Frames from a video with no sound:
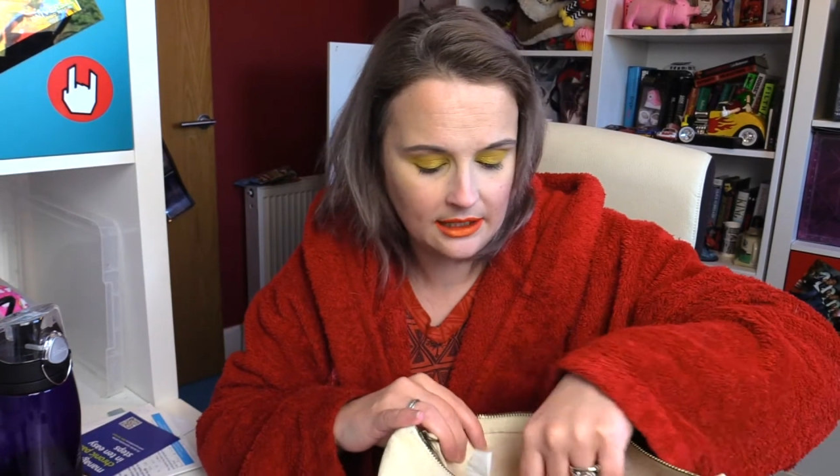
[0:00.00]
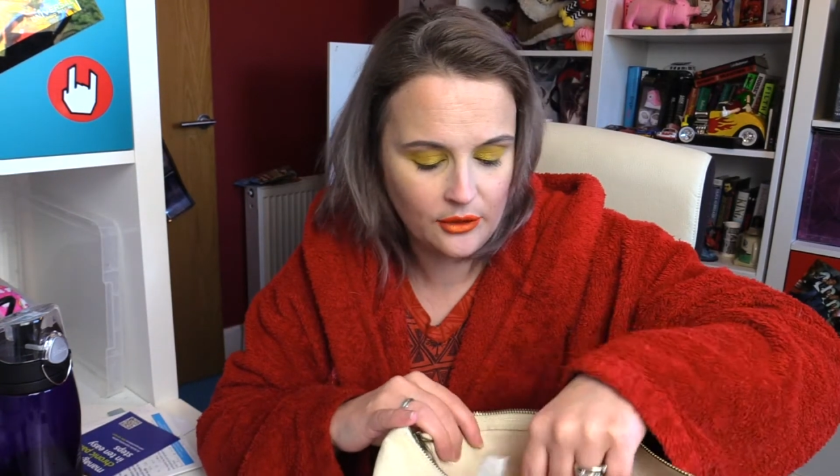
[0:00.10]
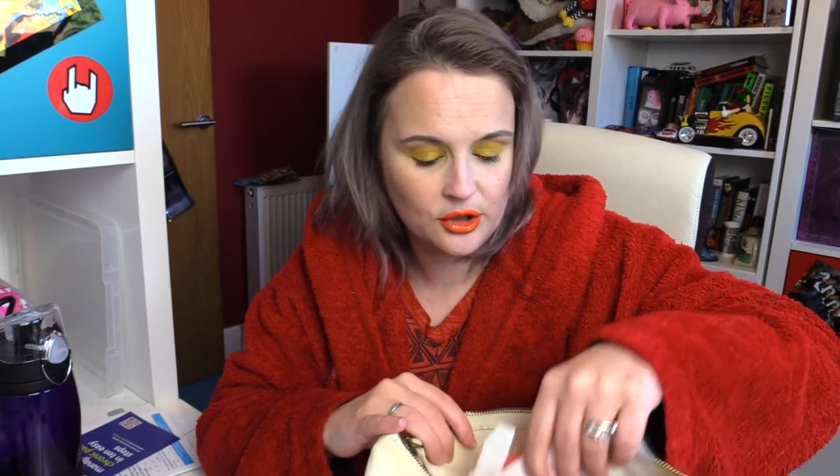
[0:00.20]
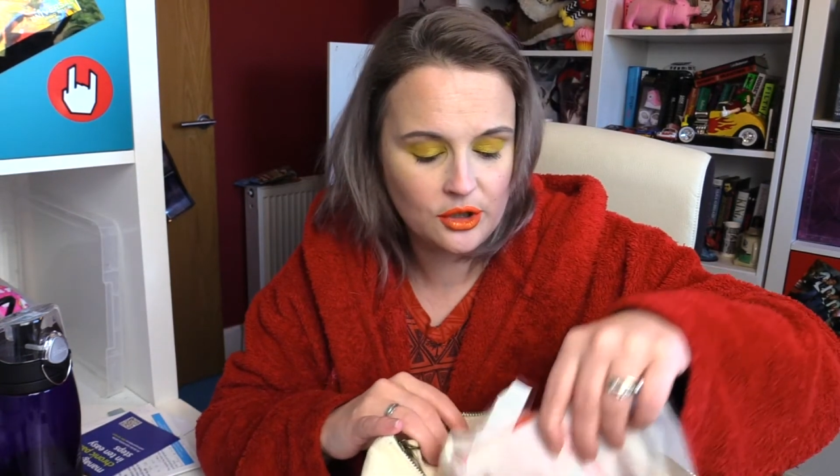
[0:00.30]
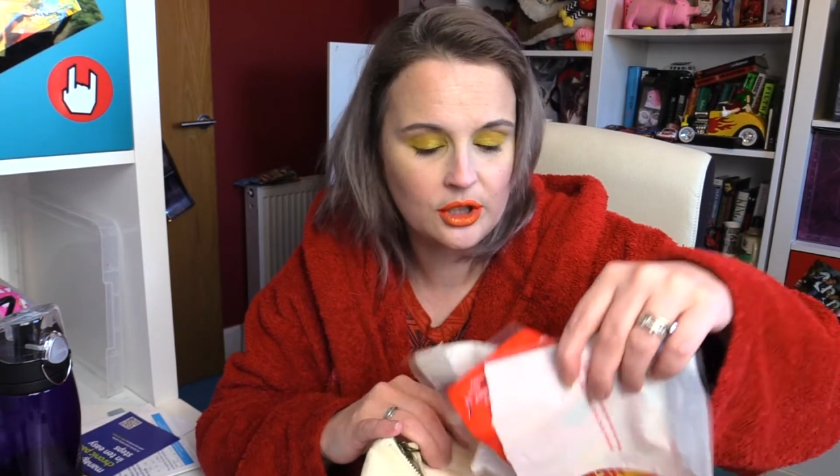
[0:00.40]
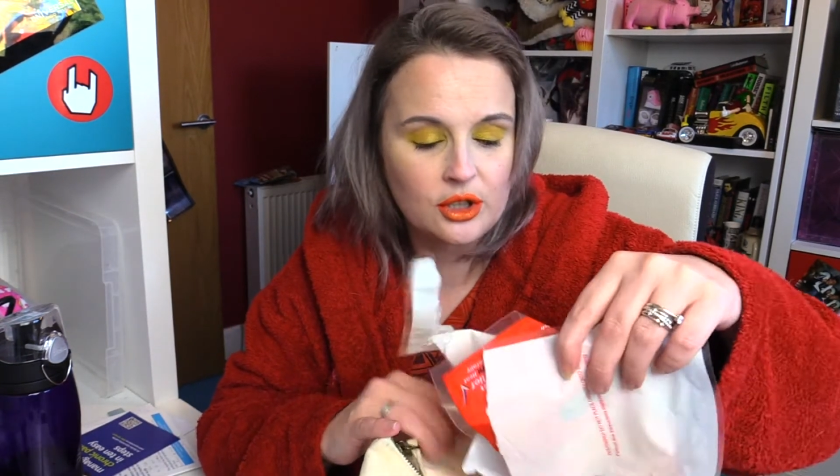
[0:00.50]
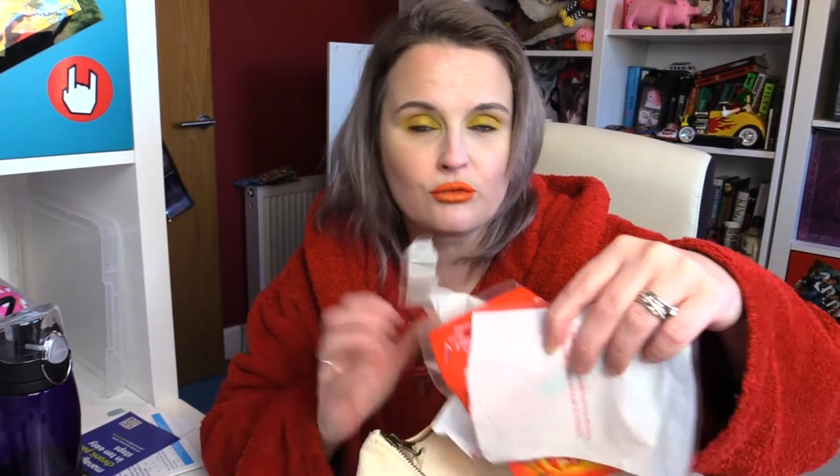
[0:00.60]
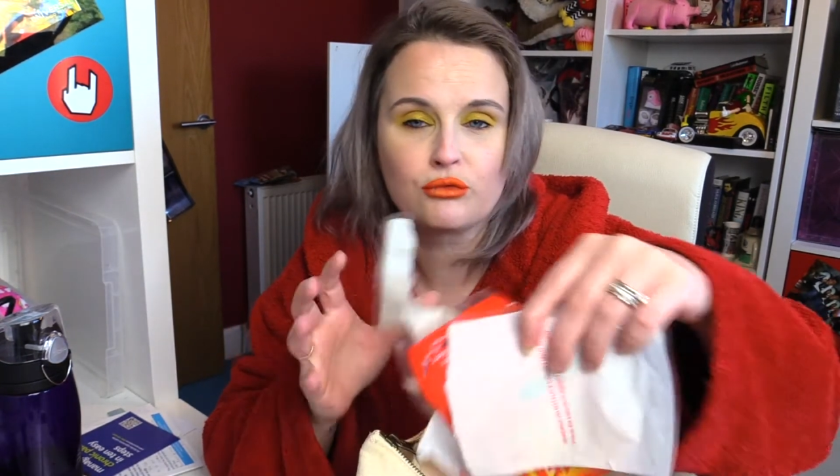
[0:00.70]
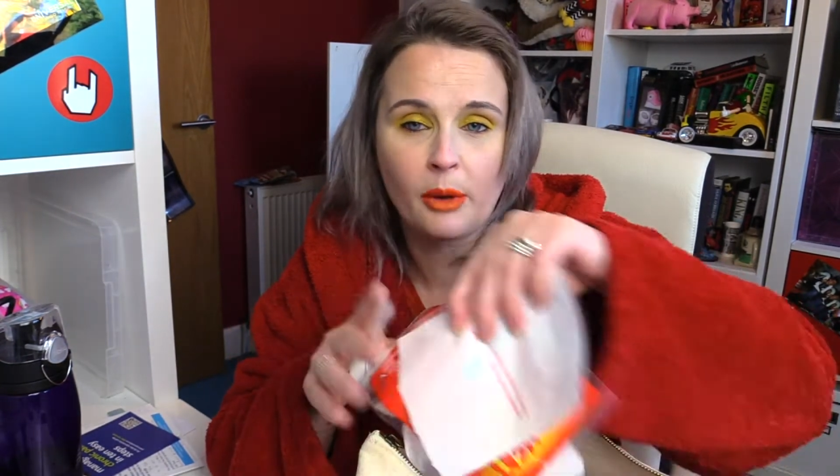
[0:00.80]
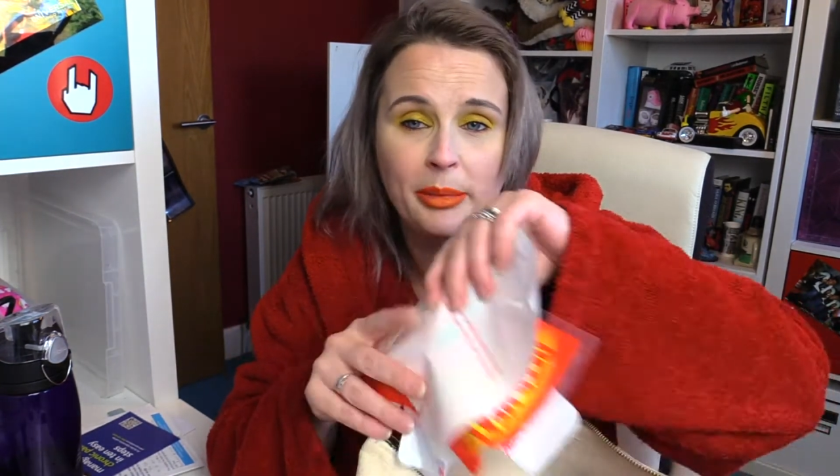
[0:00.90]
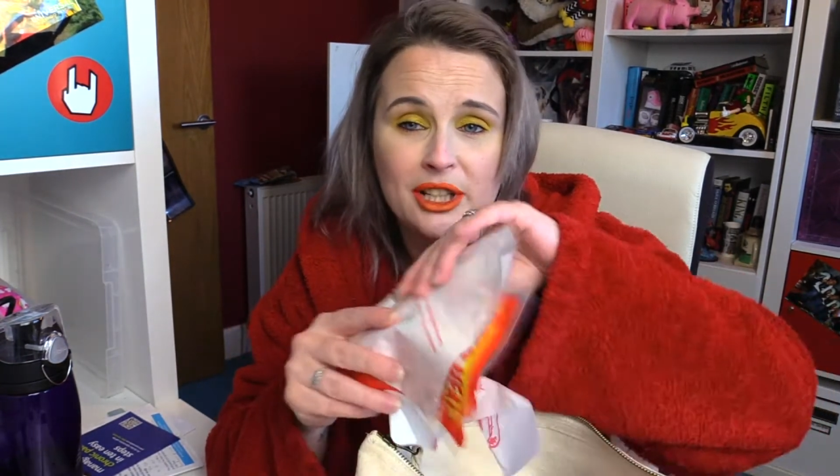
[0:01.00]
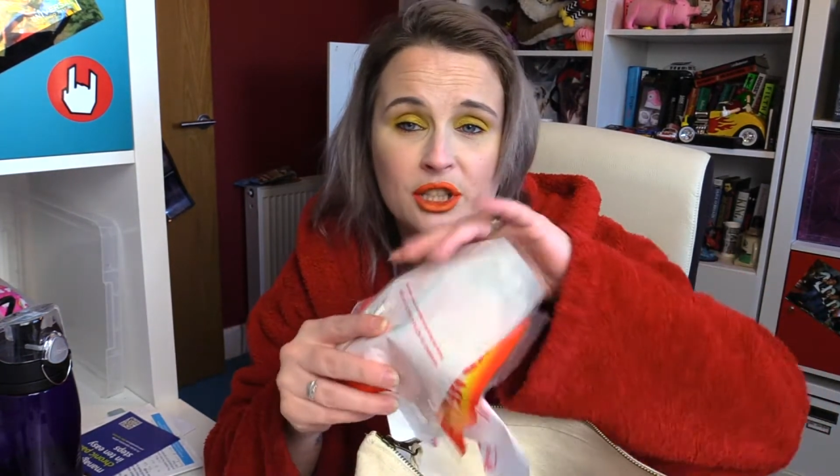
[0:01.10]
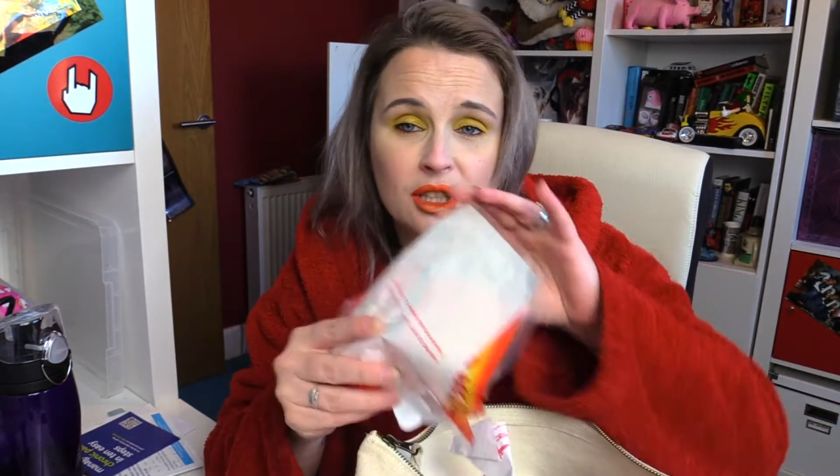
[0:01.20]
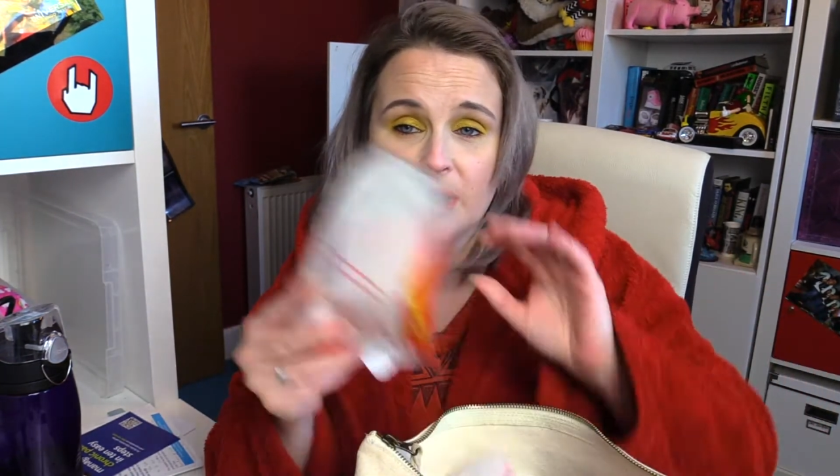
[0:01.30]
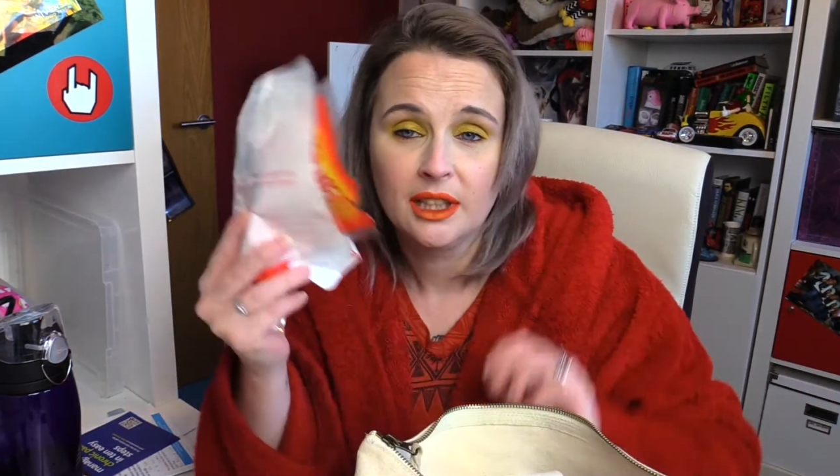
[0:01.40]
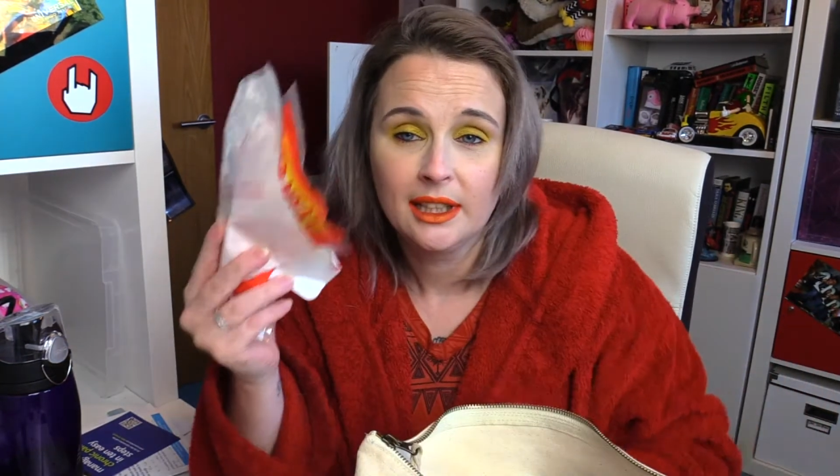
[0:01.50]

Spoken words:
I've also got rubbish